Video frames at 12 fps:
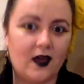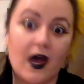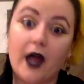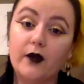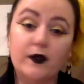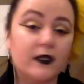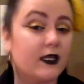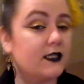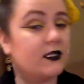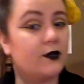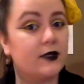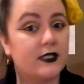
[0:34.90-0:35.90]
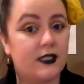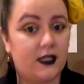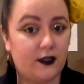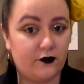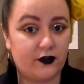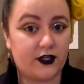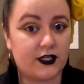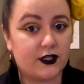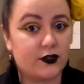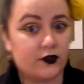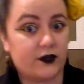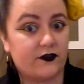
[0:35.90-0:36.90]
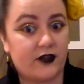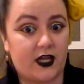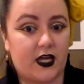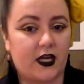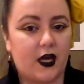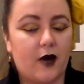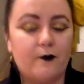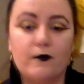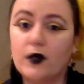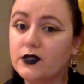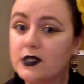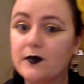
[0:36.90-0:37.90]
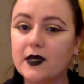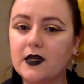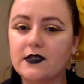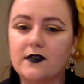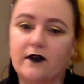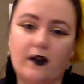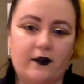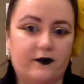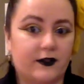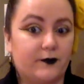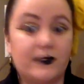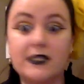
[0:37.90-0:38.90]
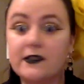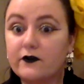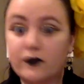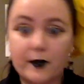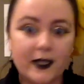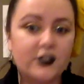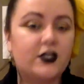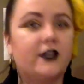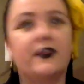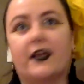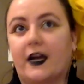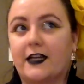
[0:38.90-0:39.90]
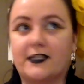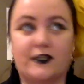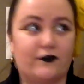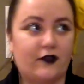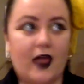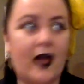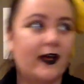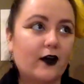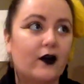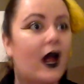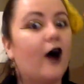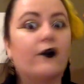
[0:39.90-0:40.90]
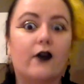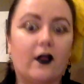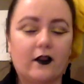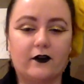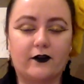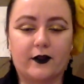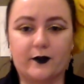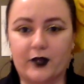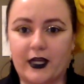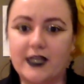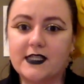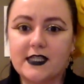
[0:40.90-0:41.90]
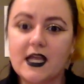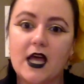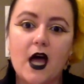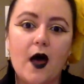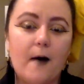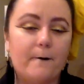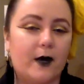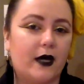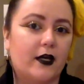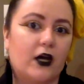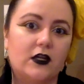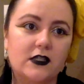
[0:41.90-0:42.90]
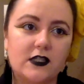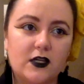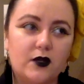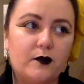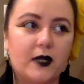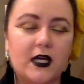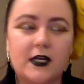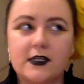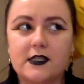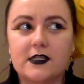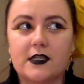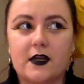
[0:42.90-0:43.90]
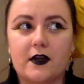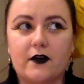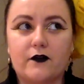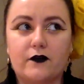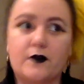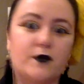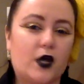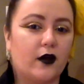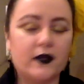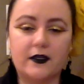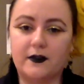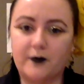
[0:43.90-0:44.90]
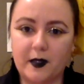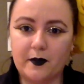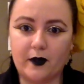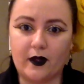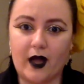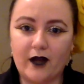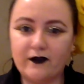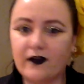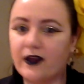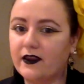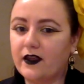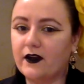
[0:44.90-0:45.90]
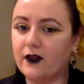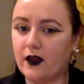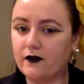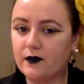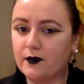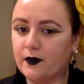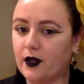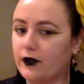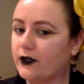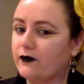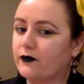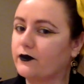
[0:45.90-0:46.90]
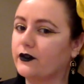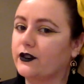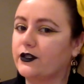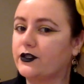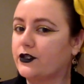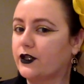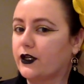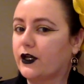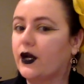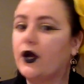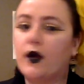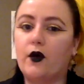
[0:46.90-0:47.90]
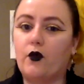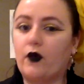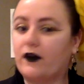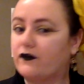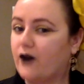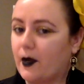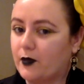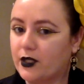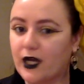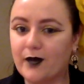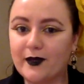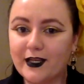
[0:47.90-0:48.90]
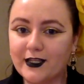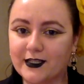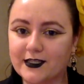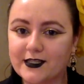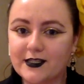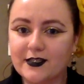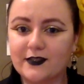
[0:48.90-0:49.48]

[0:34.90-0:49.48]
I realized there was a need for this sort of thing, mostly because of all of the misinformation that I see flying around all over the place, but also because from talking to people, I find that a lot of people aren't even really sure what a fiber type is.